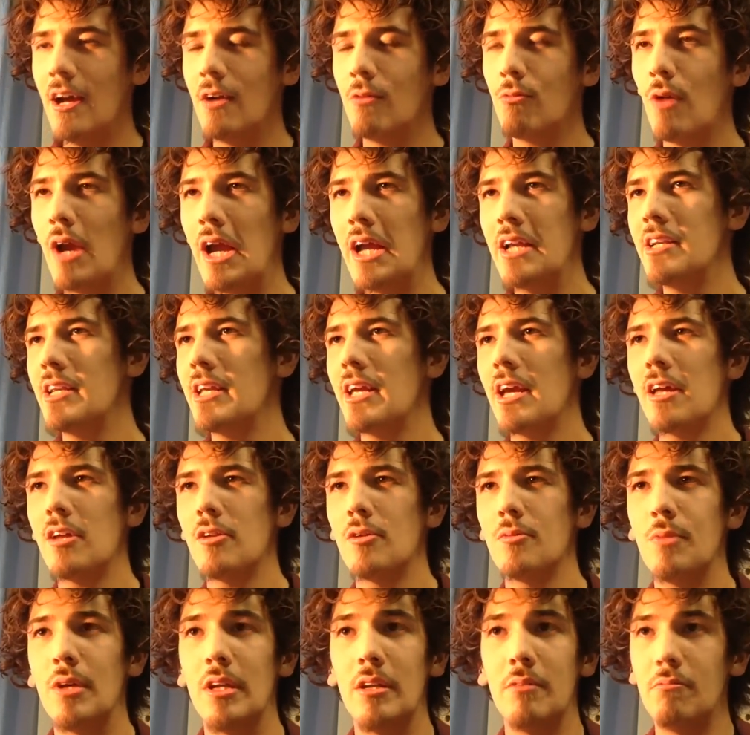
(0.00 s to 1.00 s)
Randy
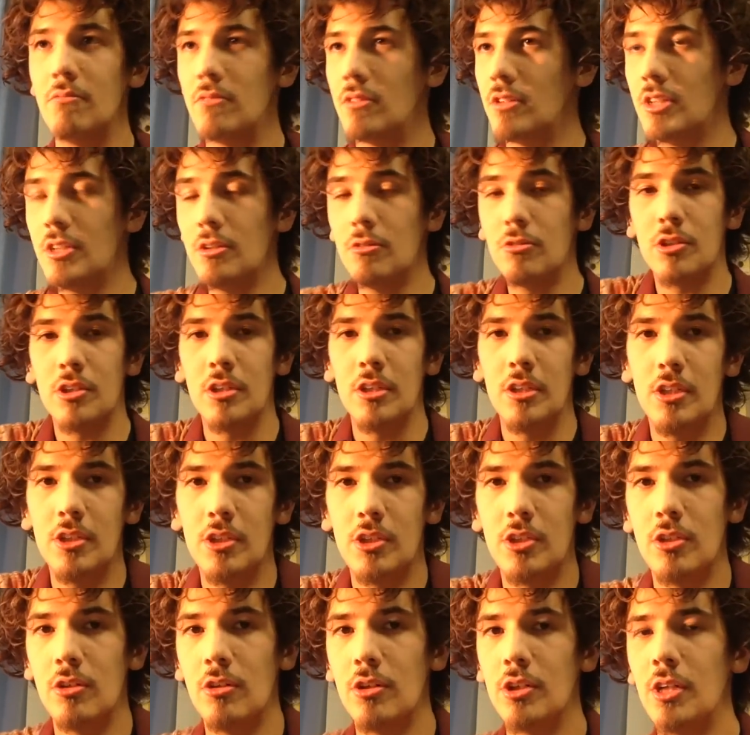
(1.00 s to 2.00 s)
Edelman, seriously,
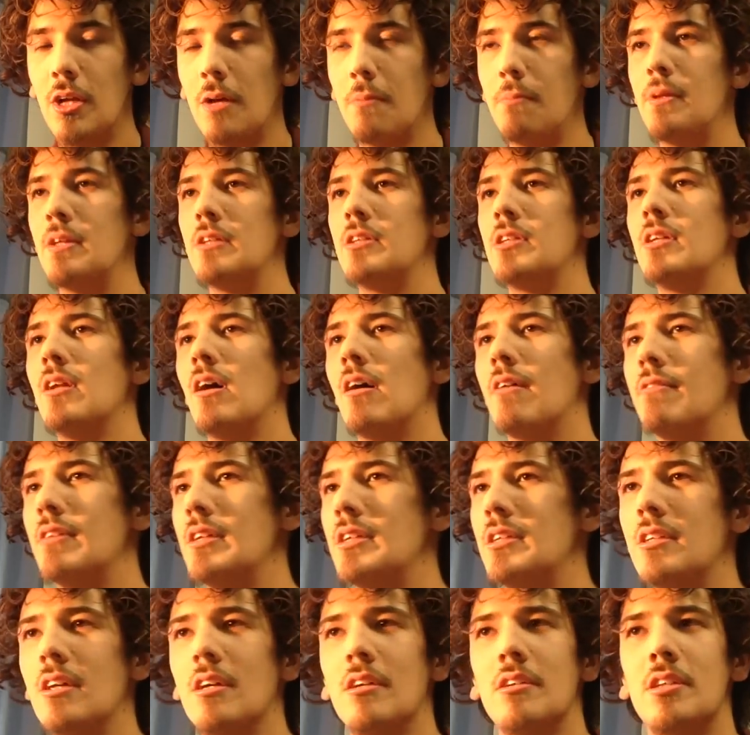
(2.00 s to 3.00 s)
just search up his stuff.
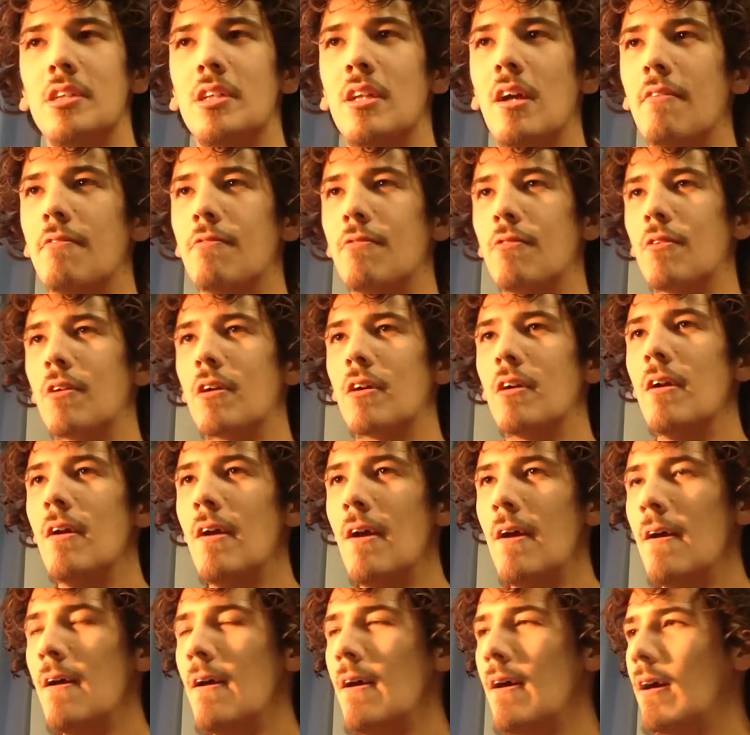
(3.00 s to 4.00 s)
He's done stuff for
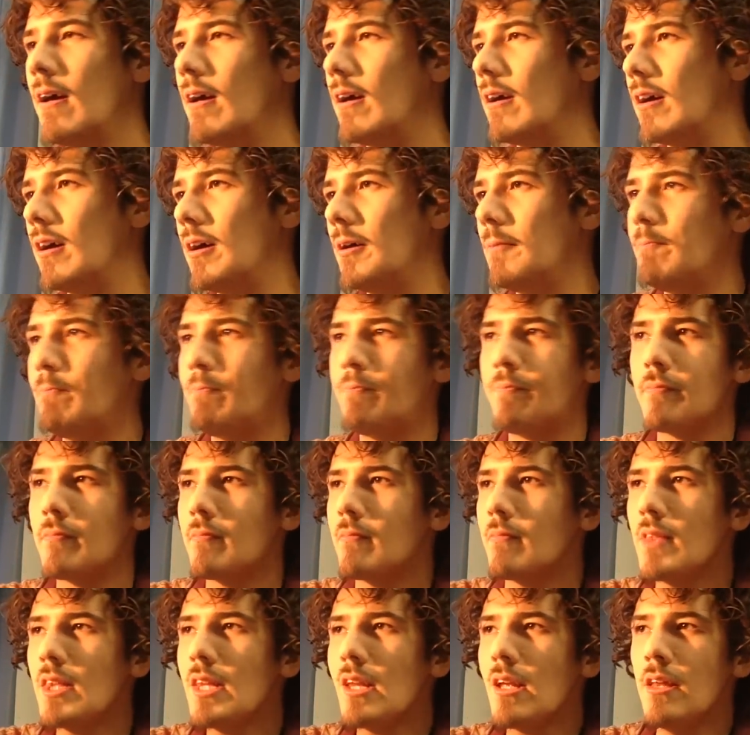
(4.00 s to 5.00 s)

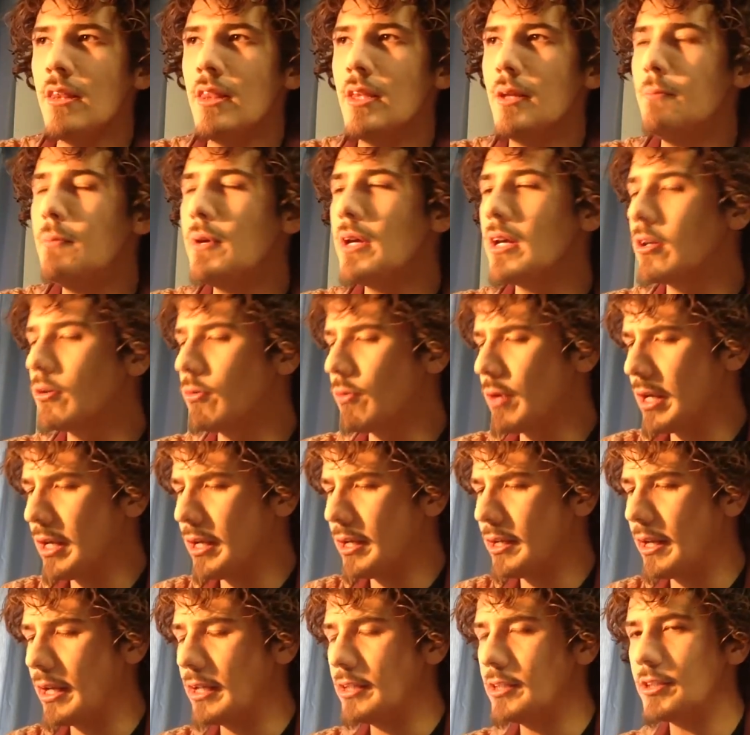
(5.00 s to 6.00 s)
The Big
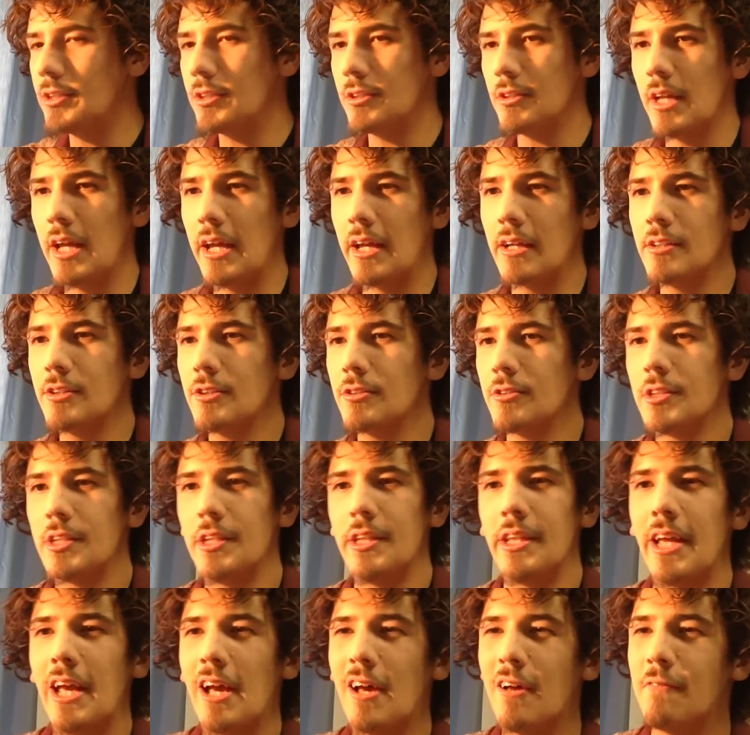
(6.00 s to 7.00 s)
Green, Angels
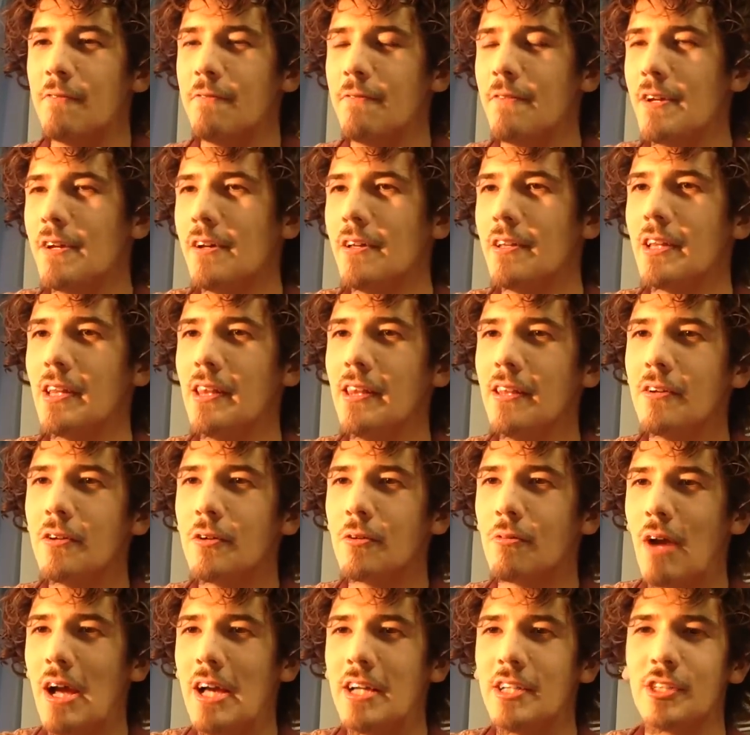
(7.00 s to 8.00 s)
in the Outfield, The
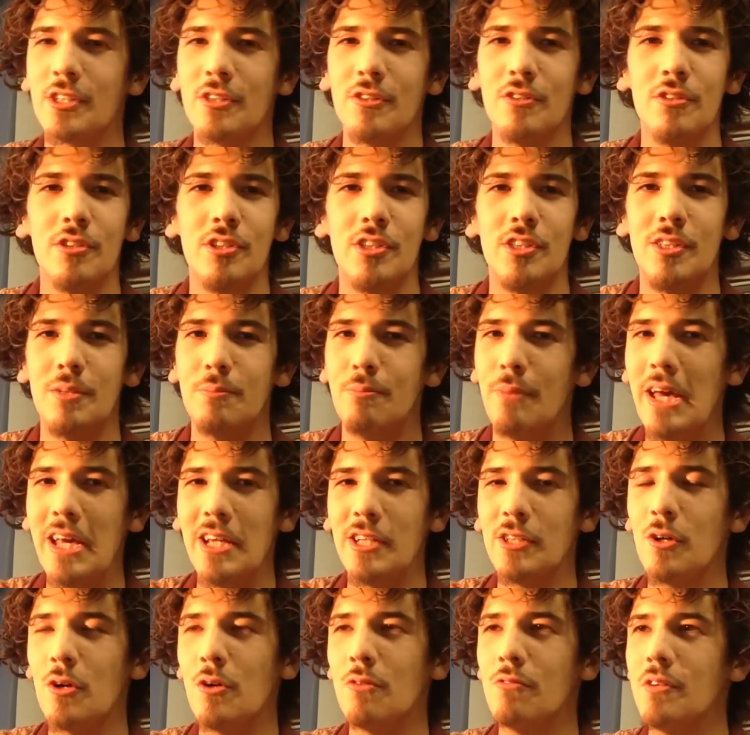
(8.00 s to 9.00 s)
Little Rascals, the
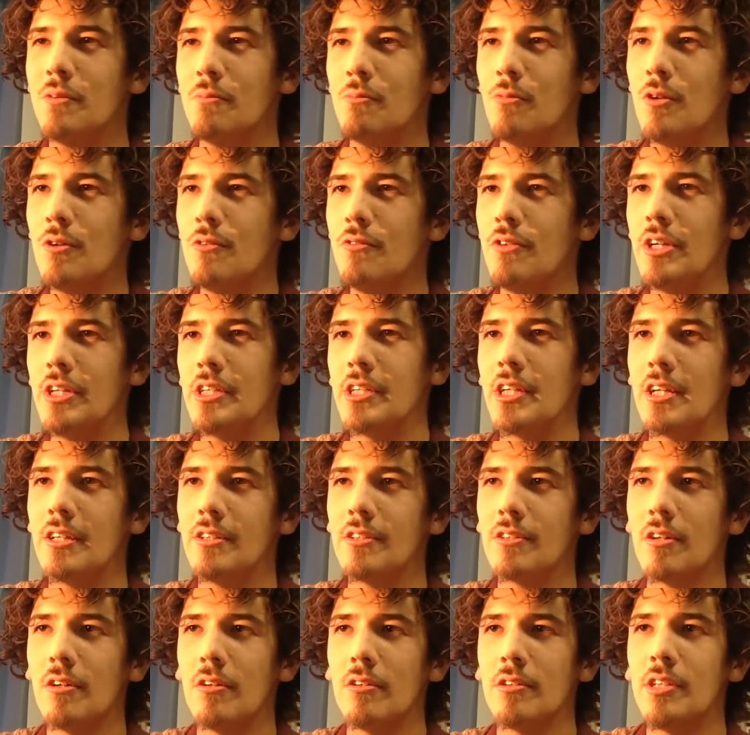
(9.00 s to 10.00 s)
Beethoven movies,
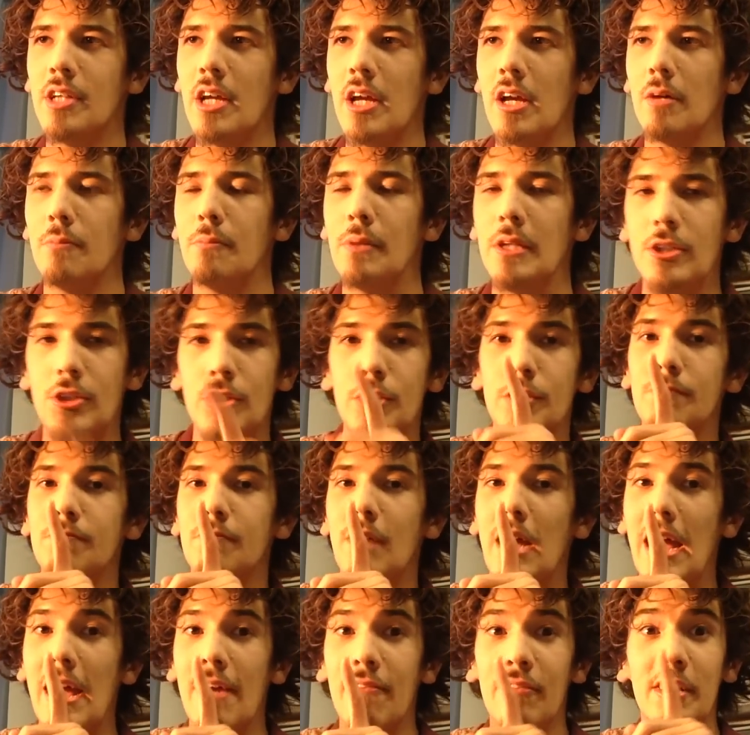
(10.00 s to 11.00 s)
and Tall Tale. But
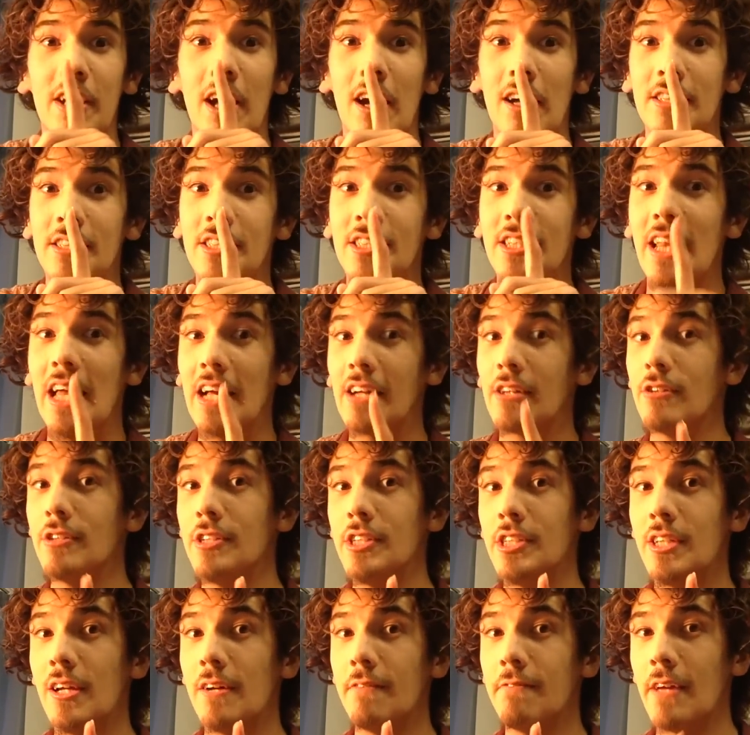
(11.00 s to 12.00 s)
I haven't gotten to that
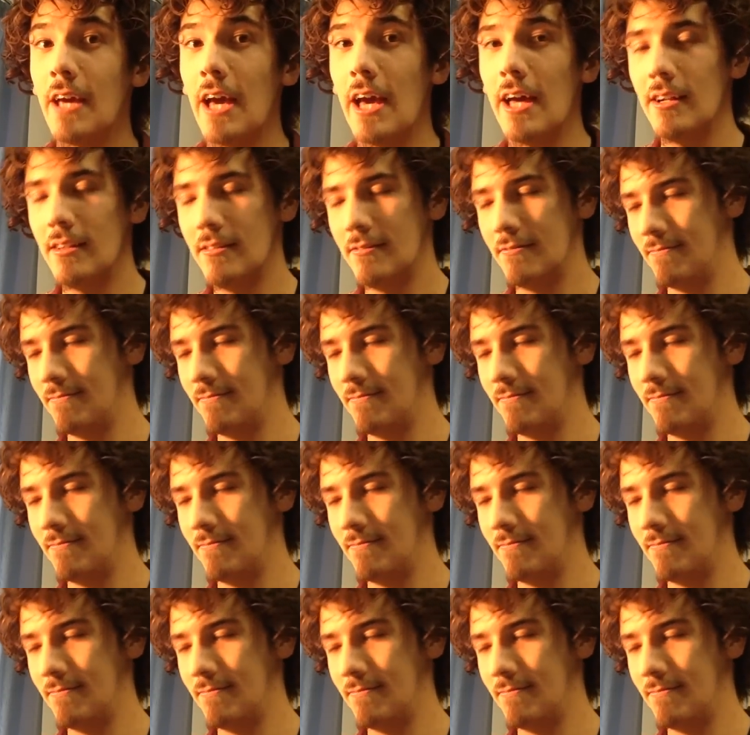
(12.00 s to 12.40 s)
good stuff yet.